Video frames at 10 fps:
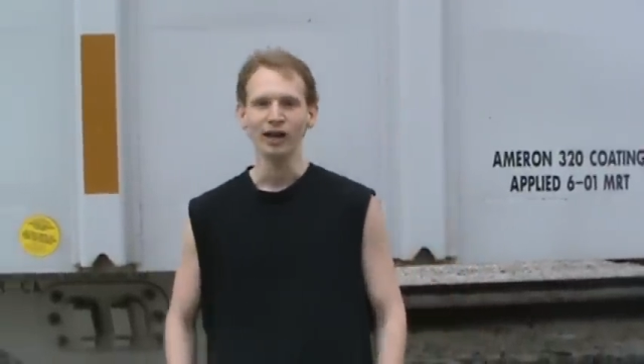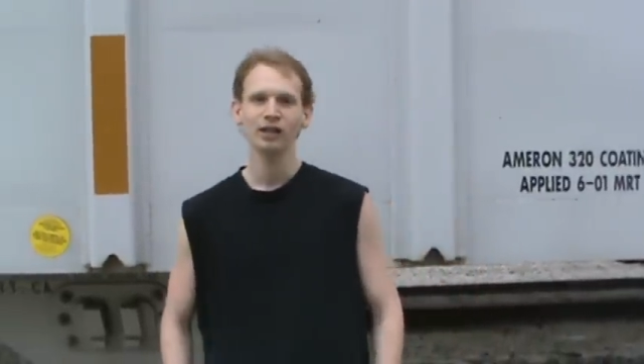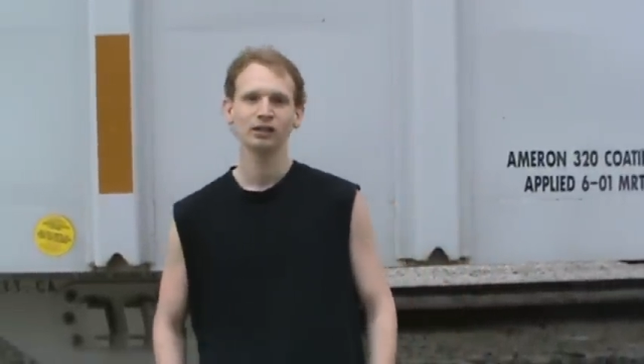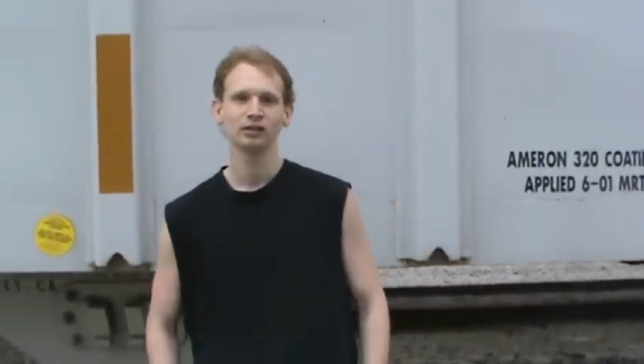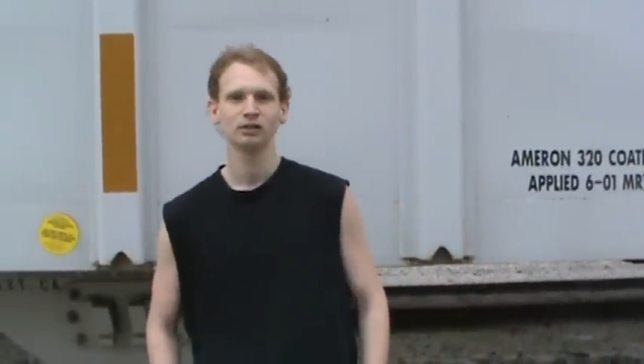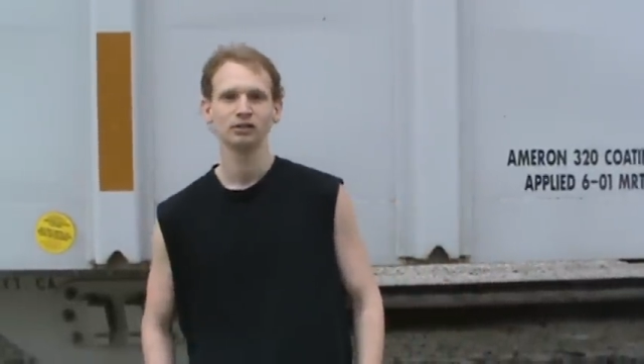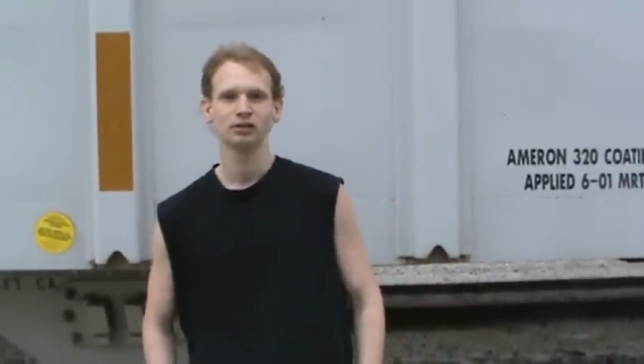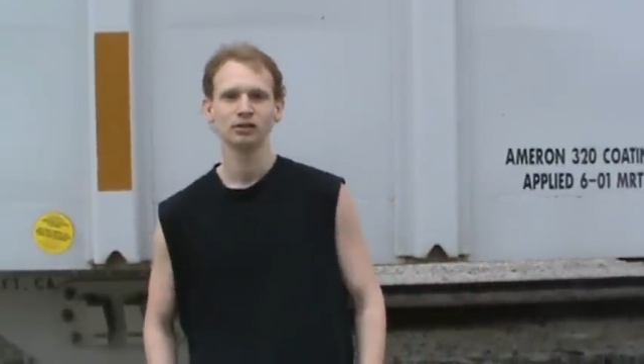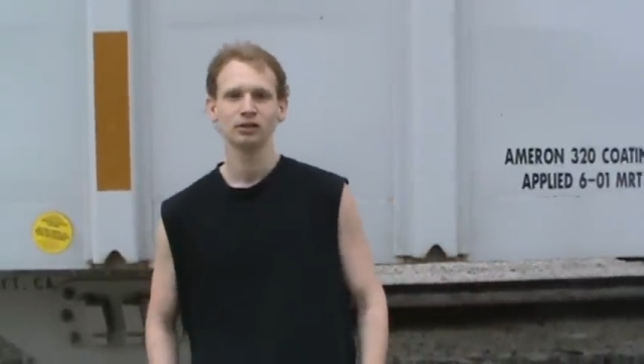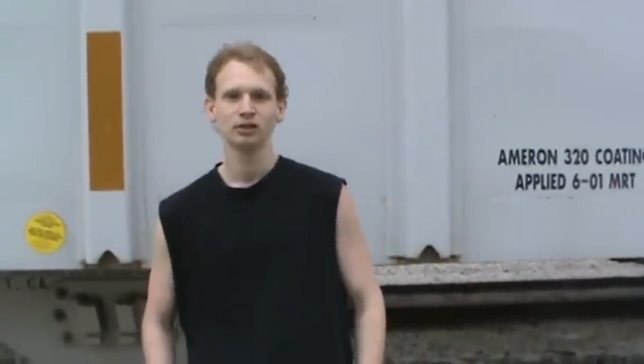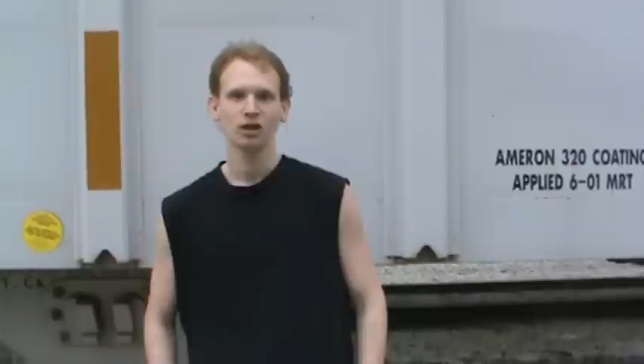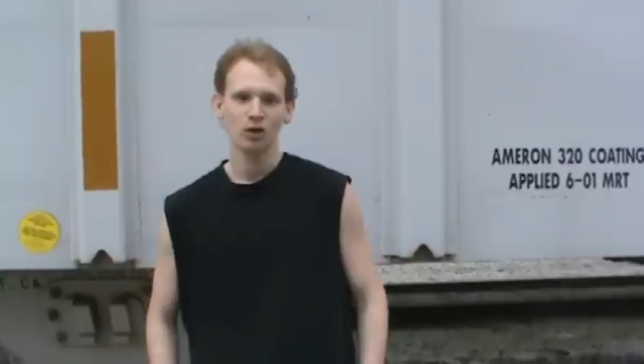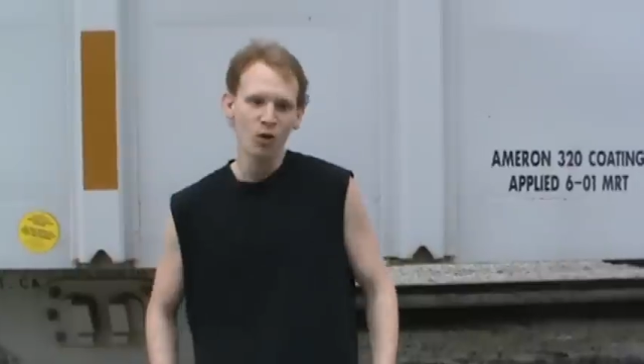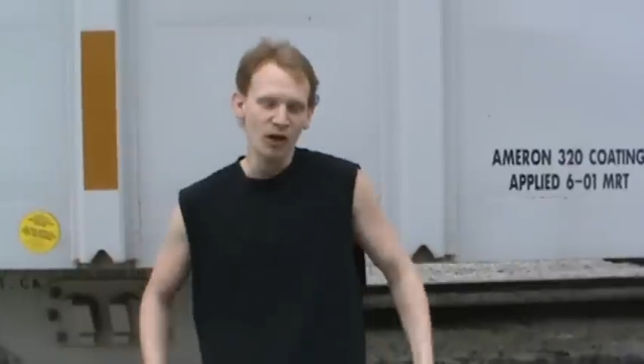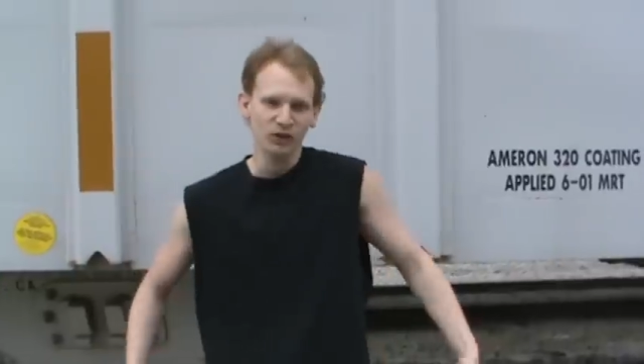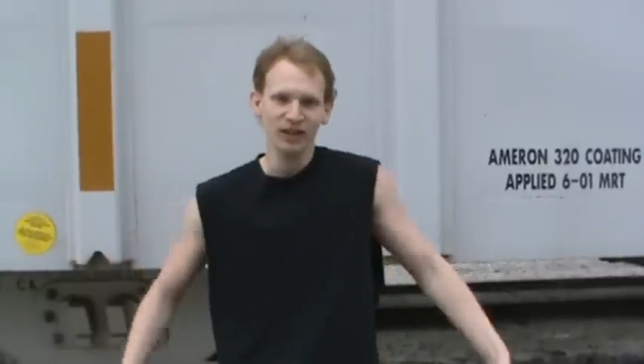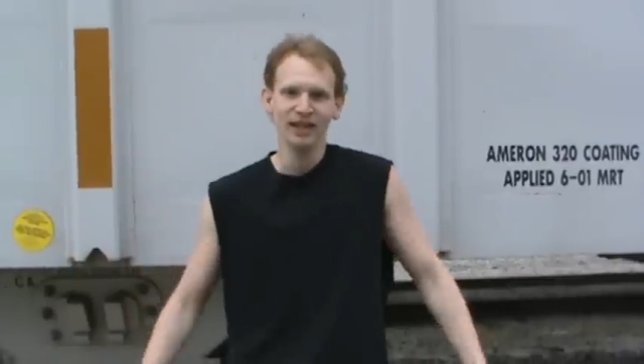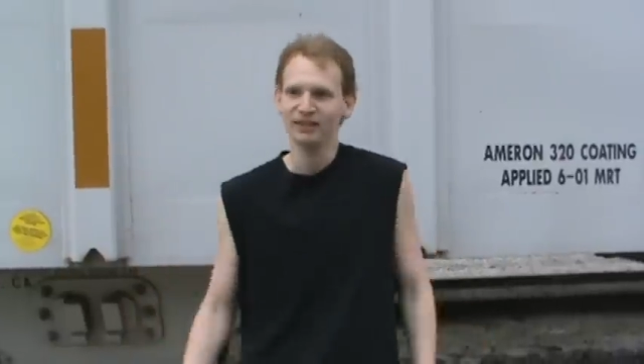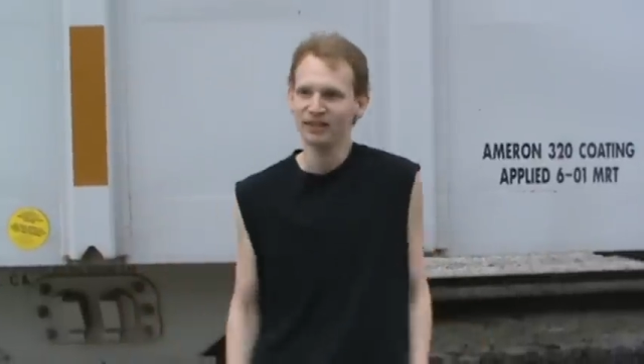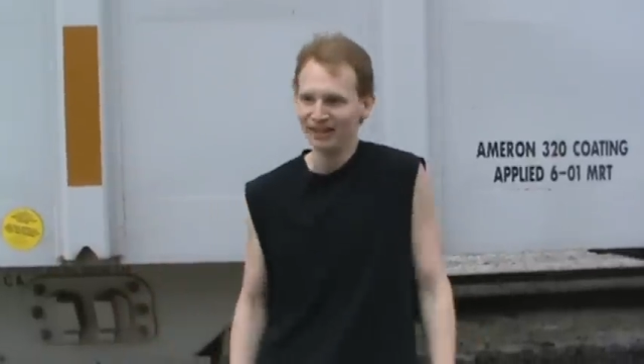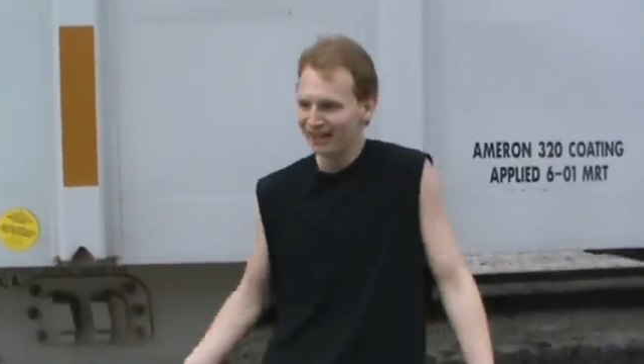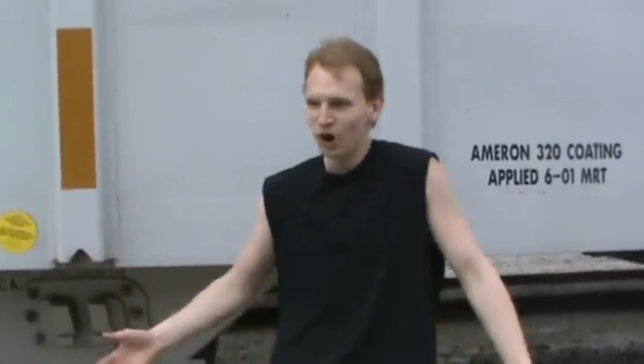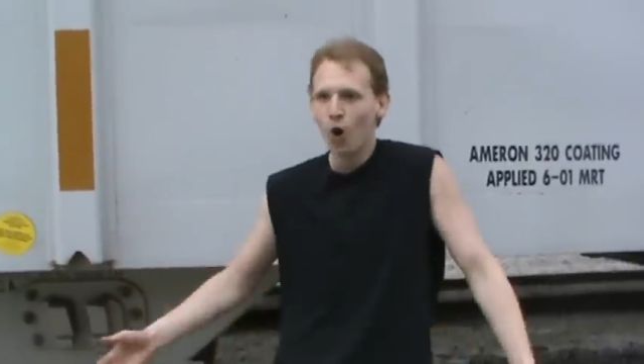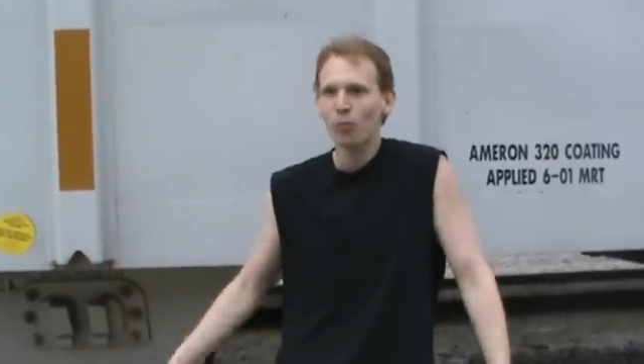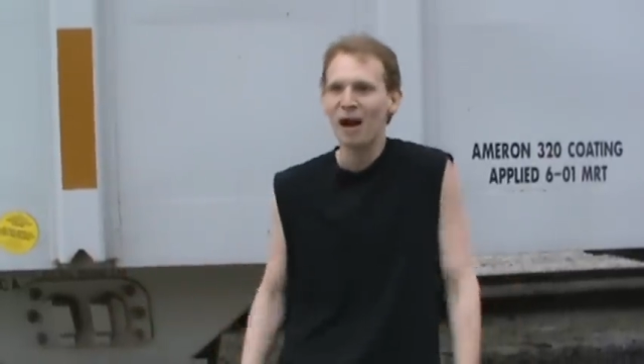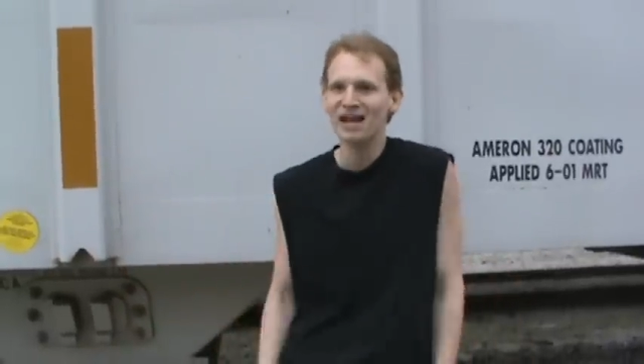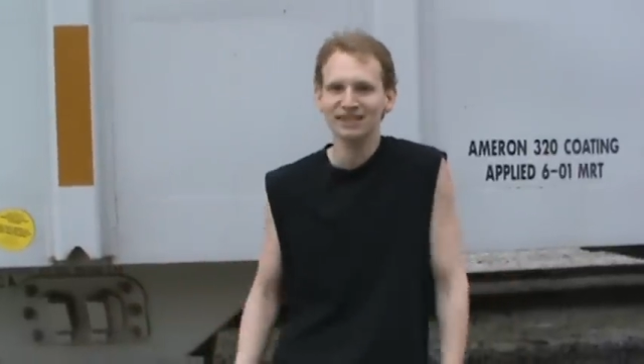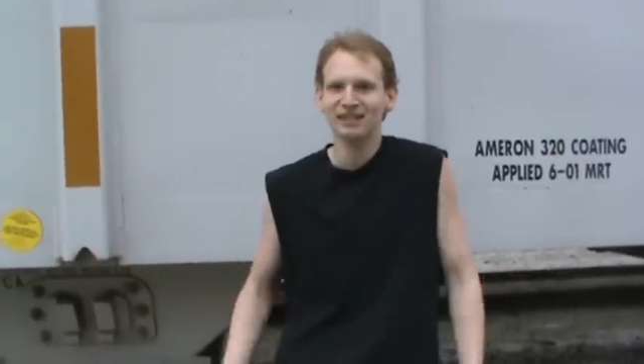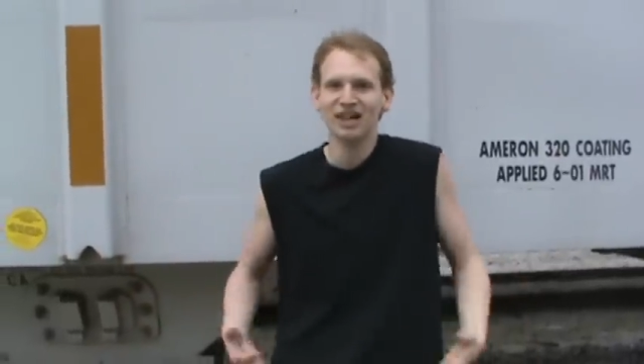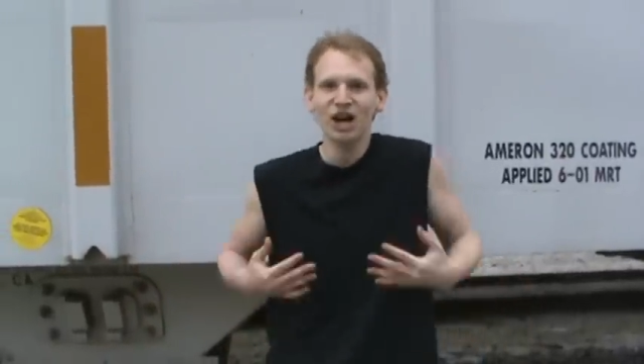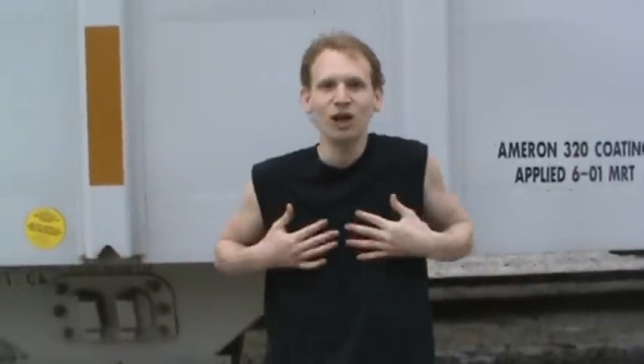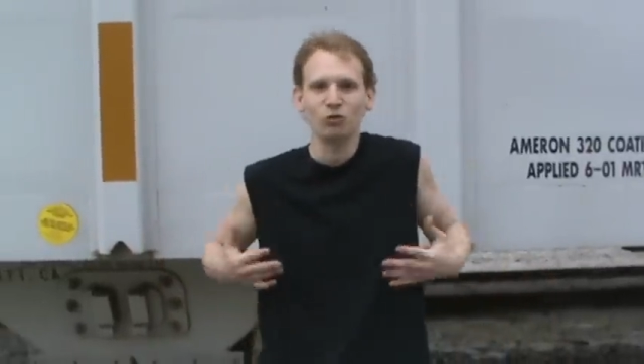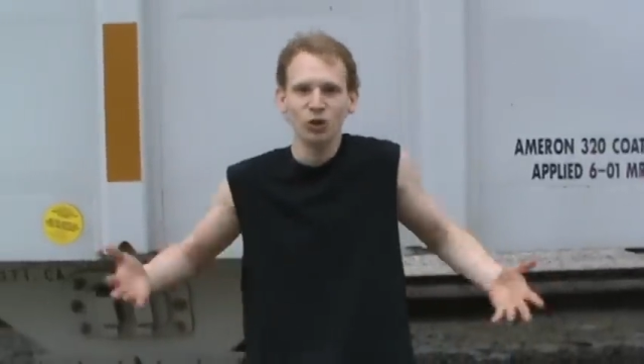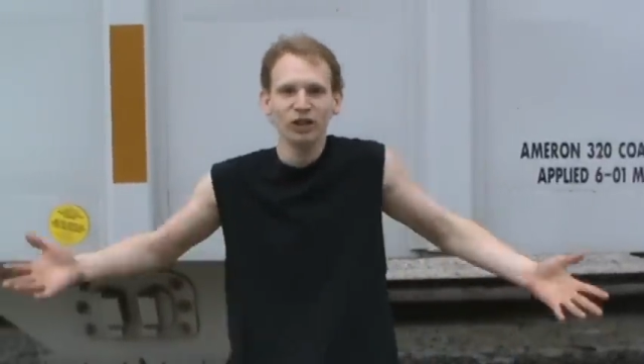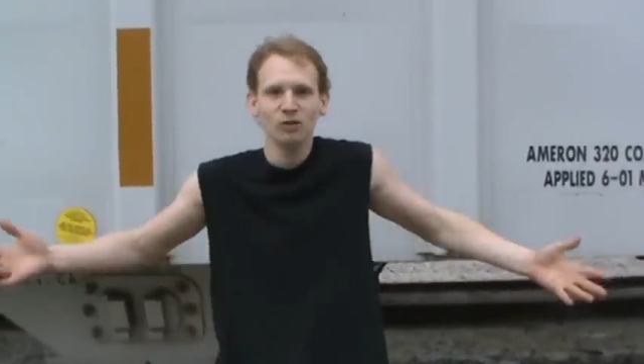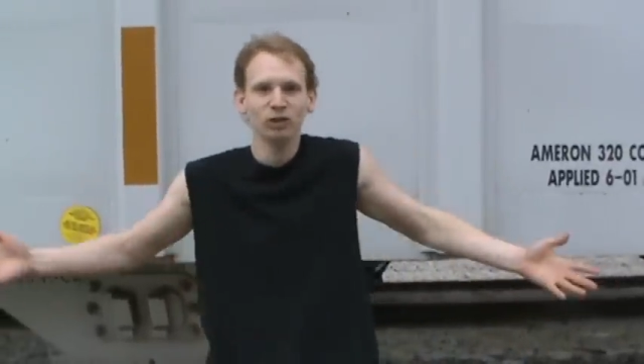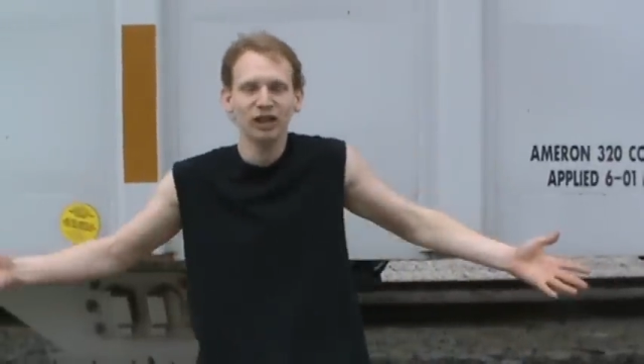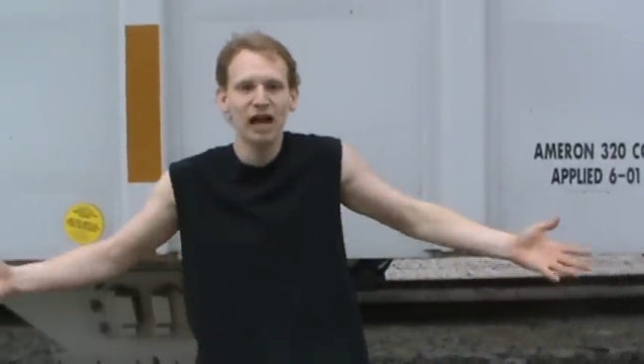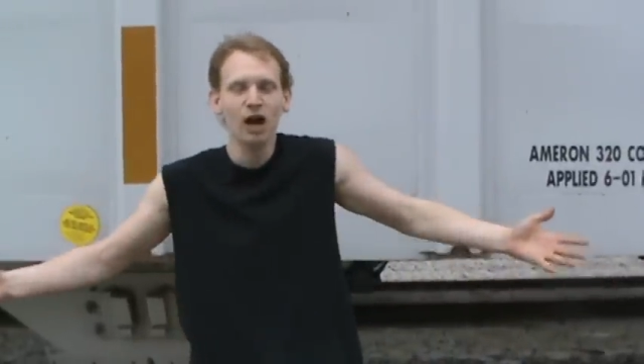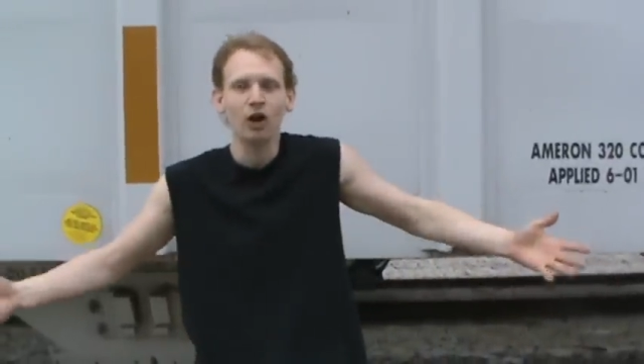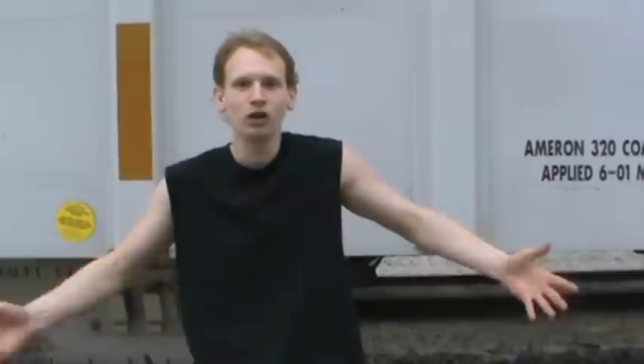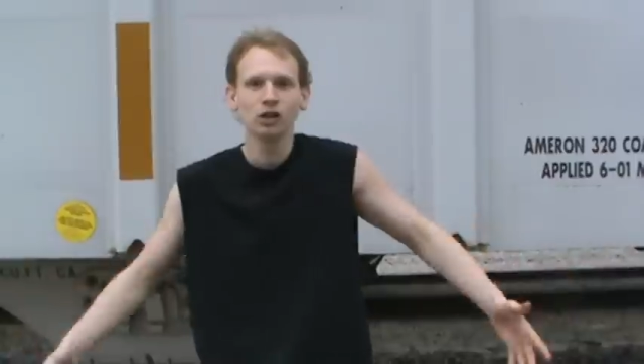-on -one. What, do they, need, do they need a whole posse to take on a rookie? What the hell?